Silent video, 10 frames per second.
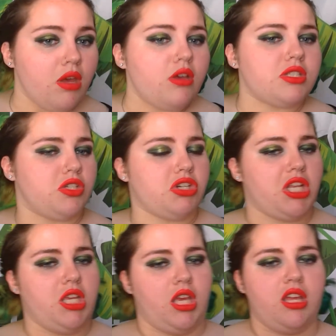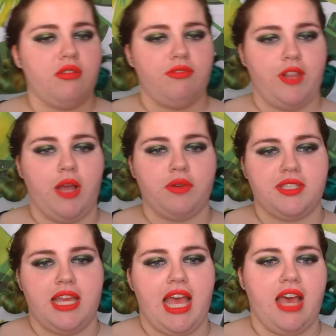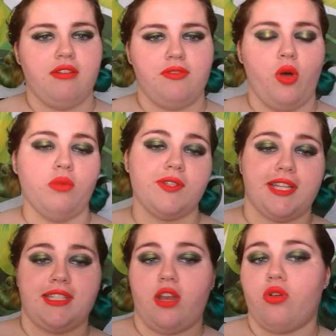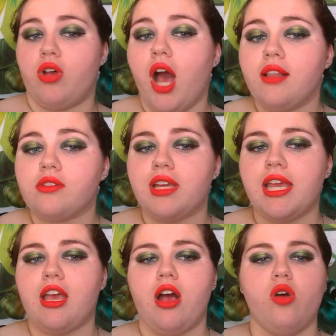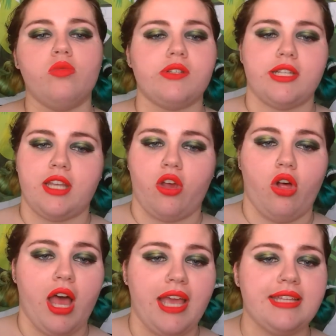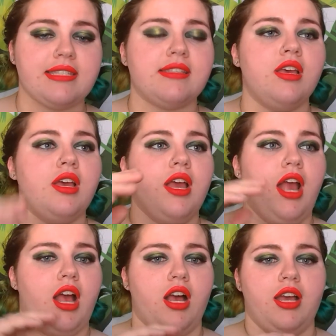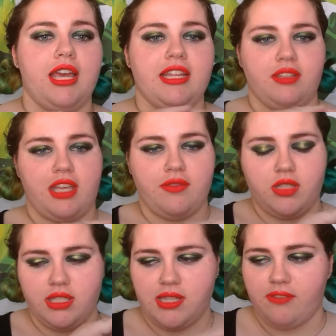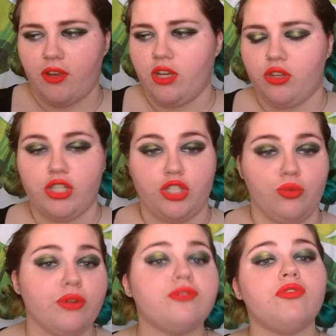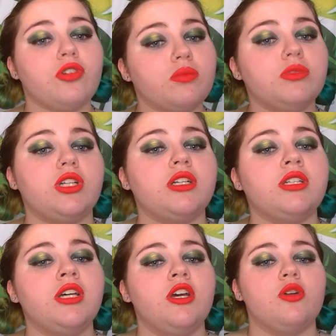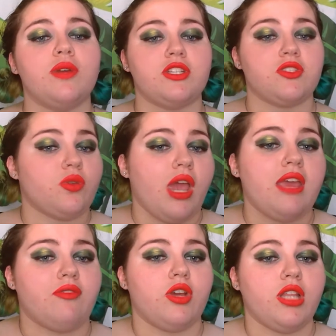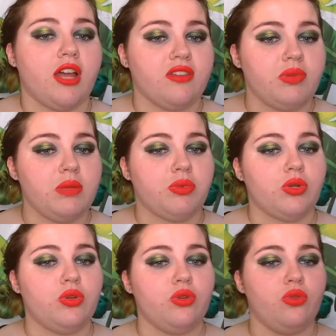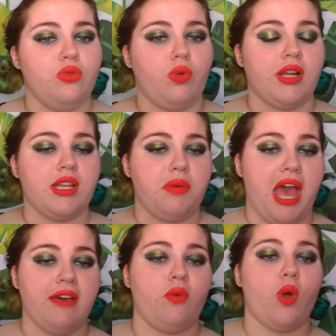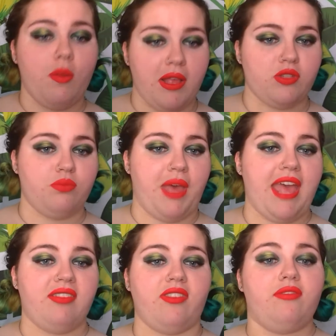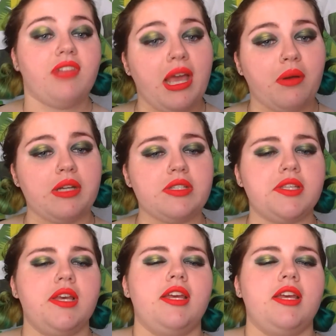So you're going to get flowers that have almost identical coloring, almost identical heights. It gives this like very good uniform look, which is great for a lot of people who want to have ornamental beds of flowers.